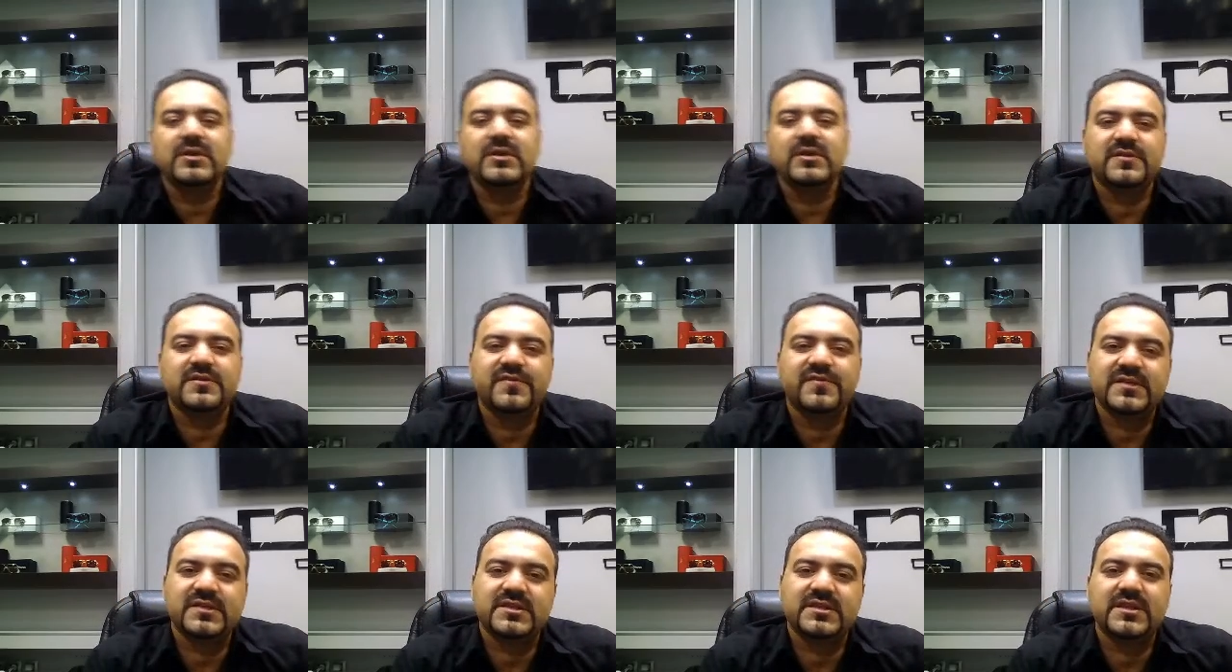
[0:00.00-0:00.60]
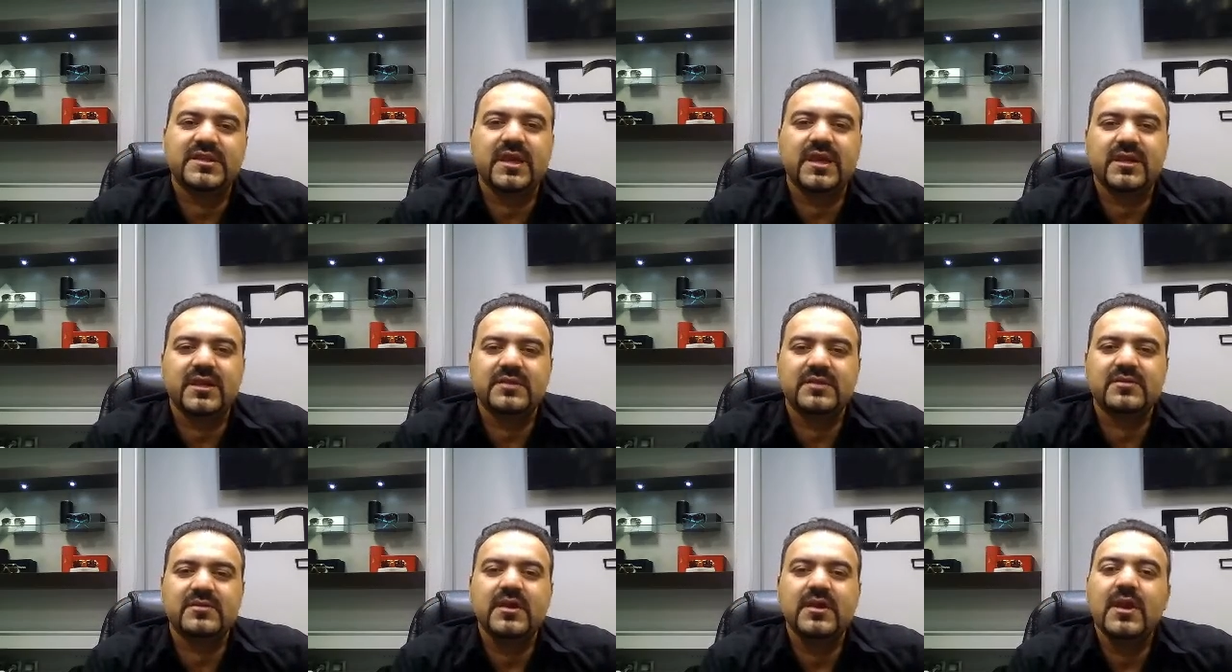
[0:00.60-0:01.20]

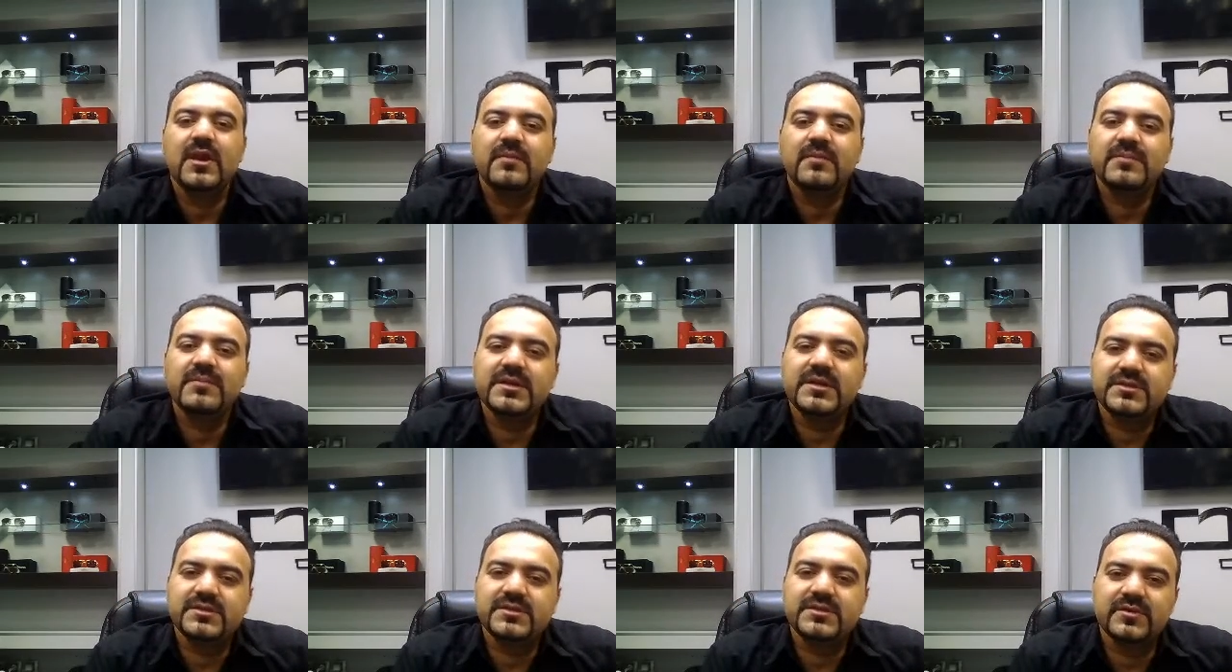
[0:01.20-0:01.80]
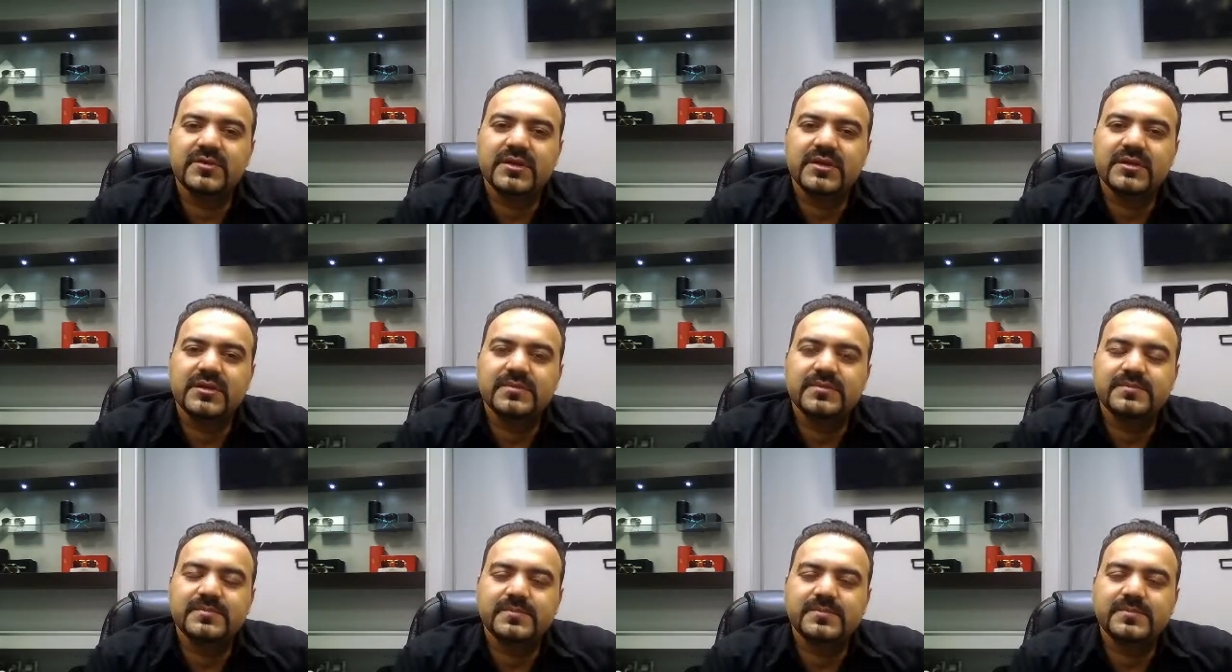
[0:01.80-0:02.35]
sophisticated military